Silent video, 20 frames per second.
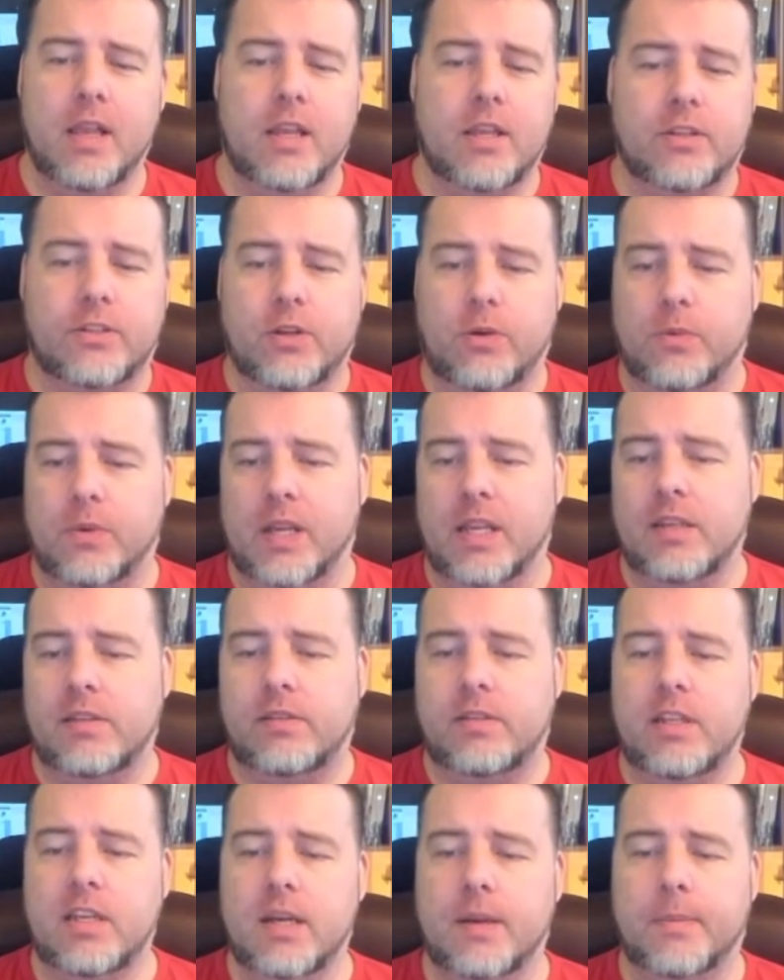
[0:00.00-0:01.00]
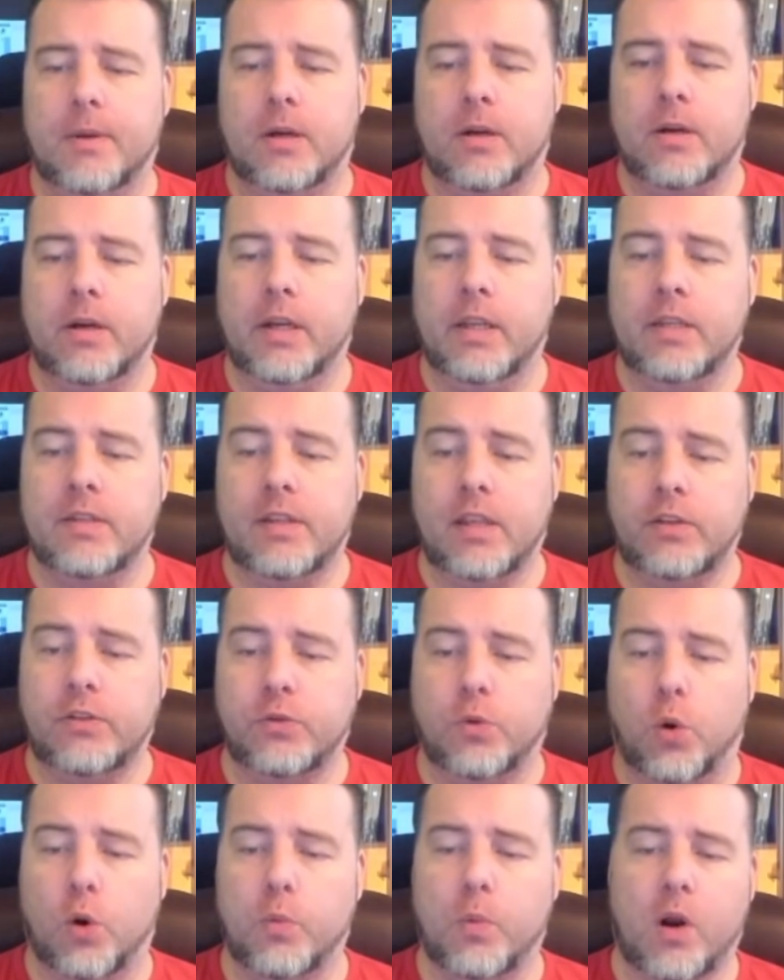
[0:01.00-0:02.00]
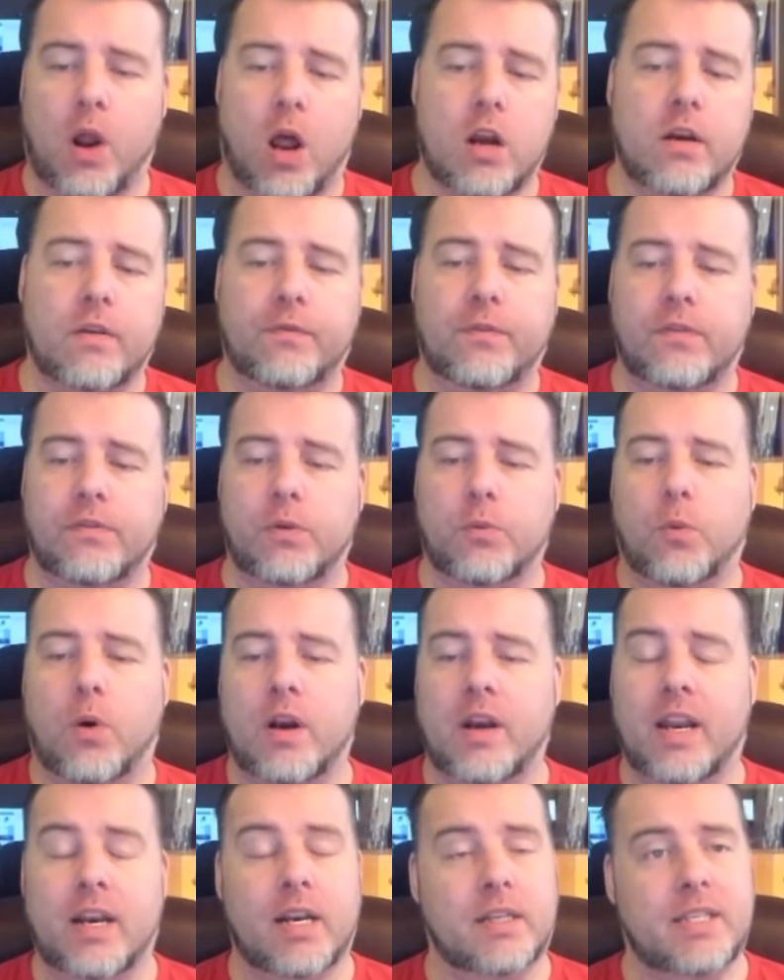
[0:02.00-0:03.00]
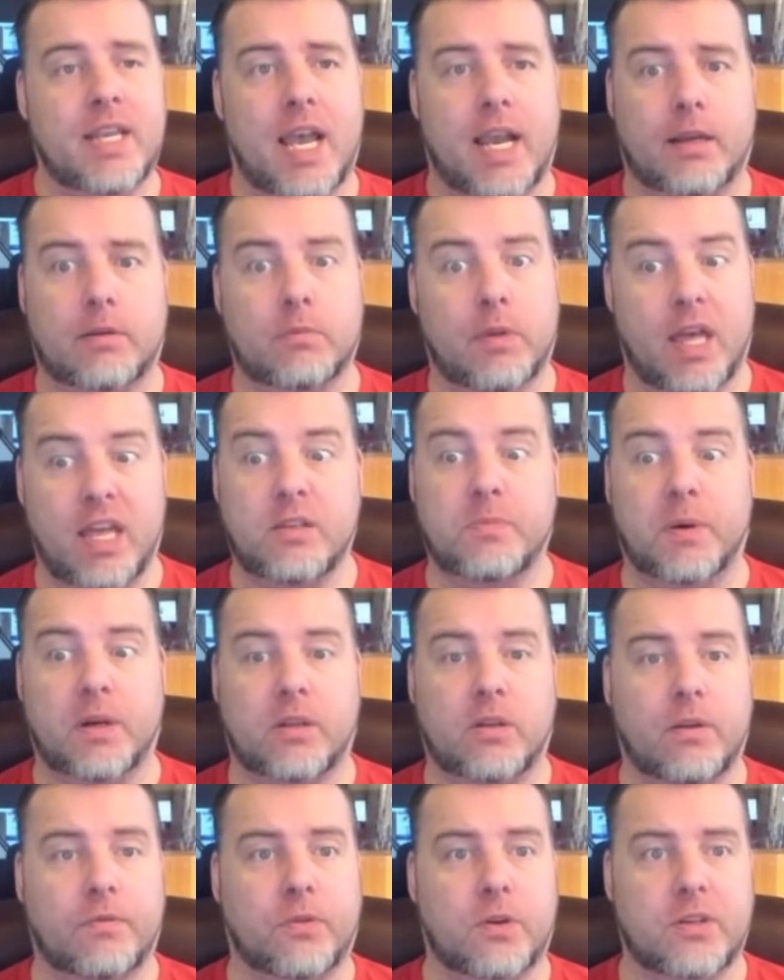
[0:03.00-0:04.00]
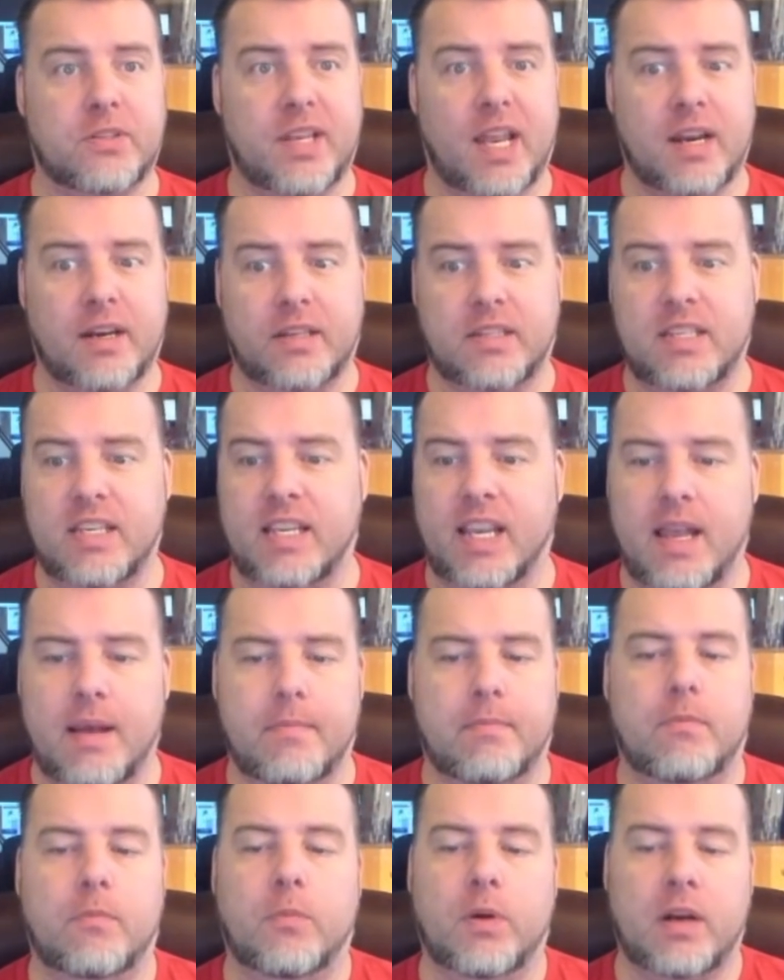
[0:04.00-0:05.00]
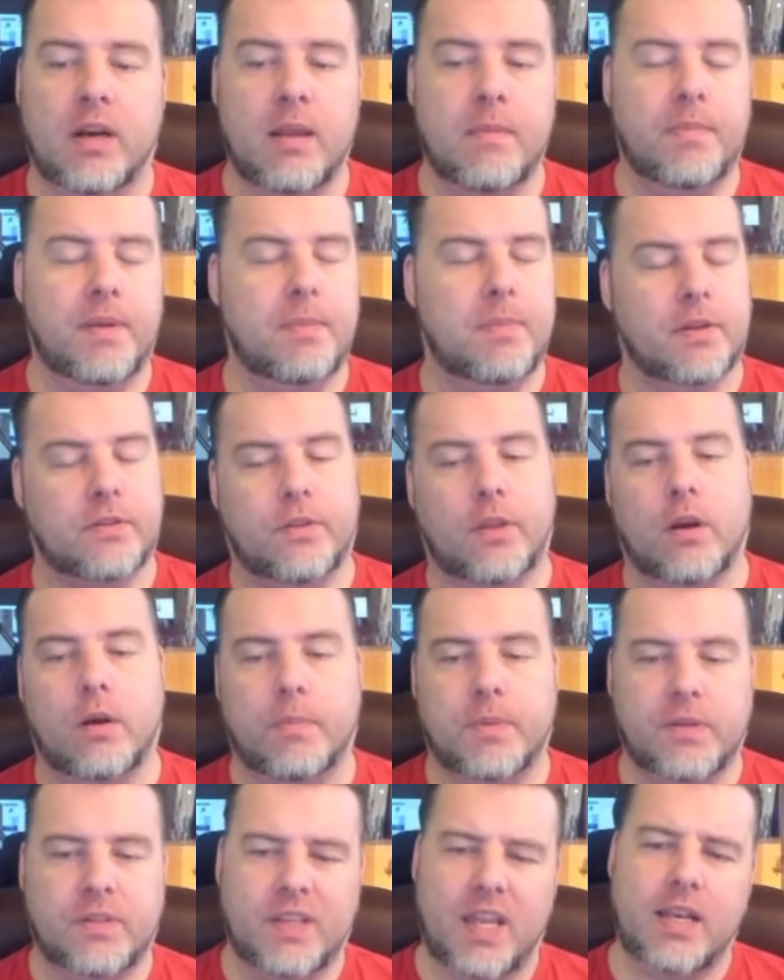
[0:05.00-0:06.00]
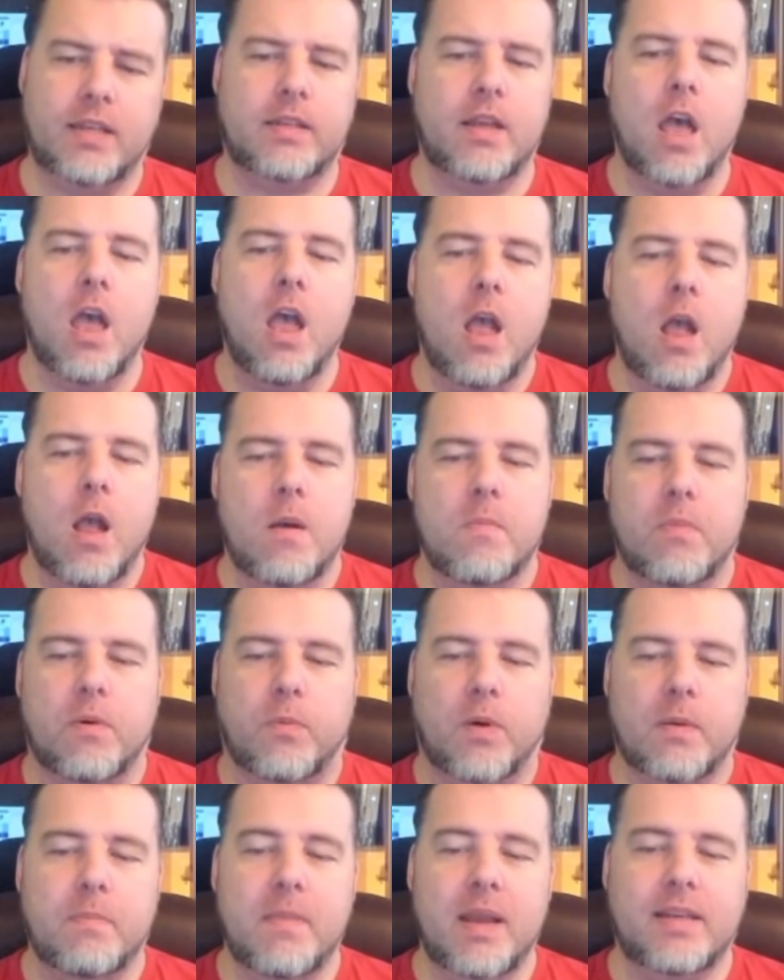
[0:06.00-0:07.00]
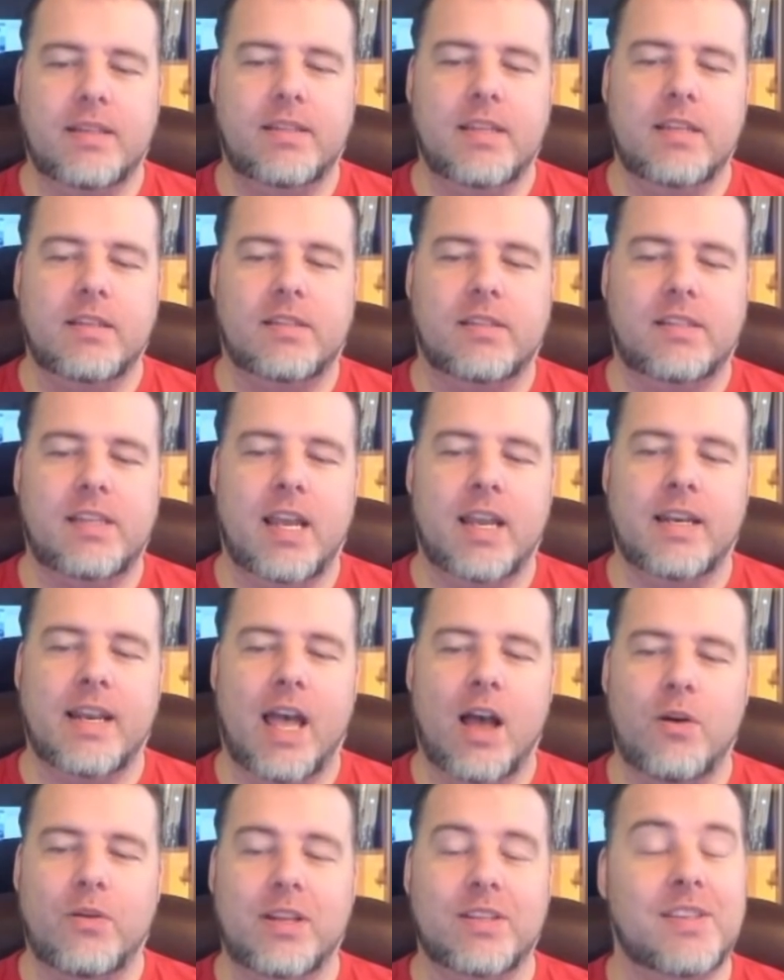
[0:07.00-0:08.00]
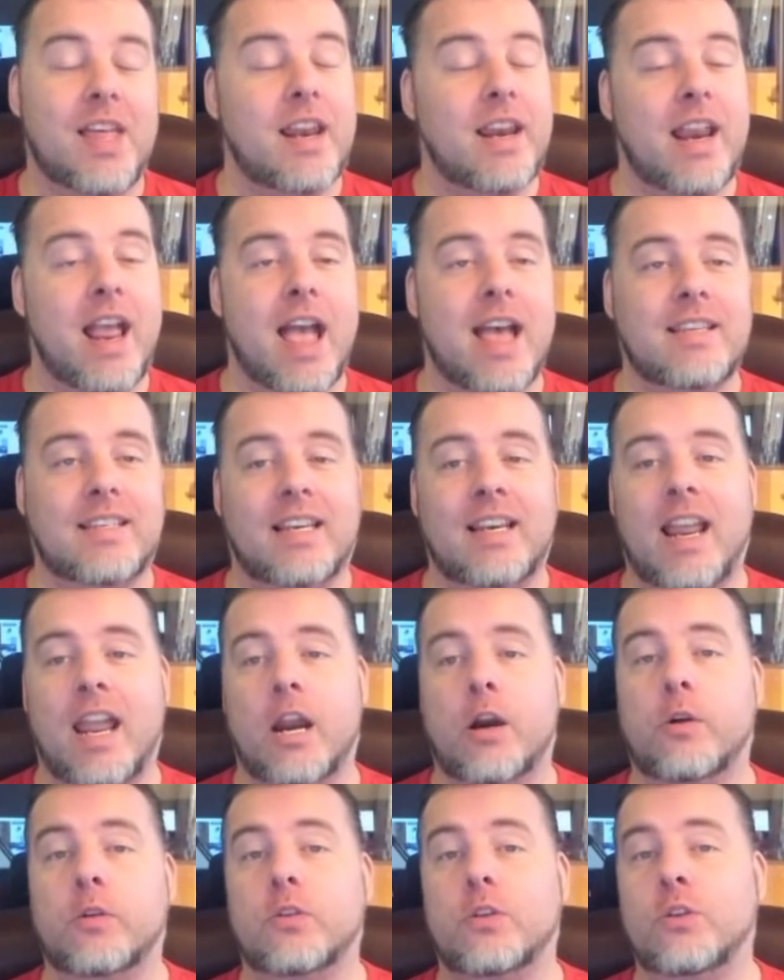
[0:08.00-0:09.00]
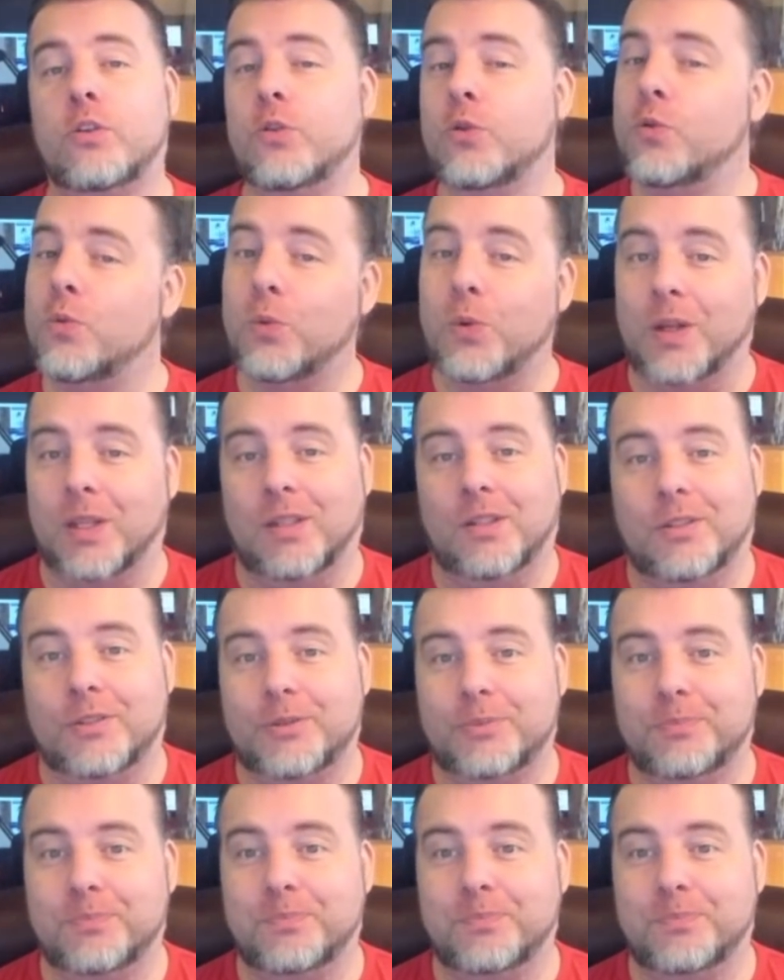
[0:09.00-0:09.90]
So his TMR is a sword with 151 in attack. That's pretty good for a standard TM, with an MP plus 30%, but what makes this stand out is that he has inherited dual wield.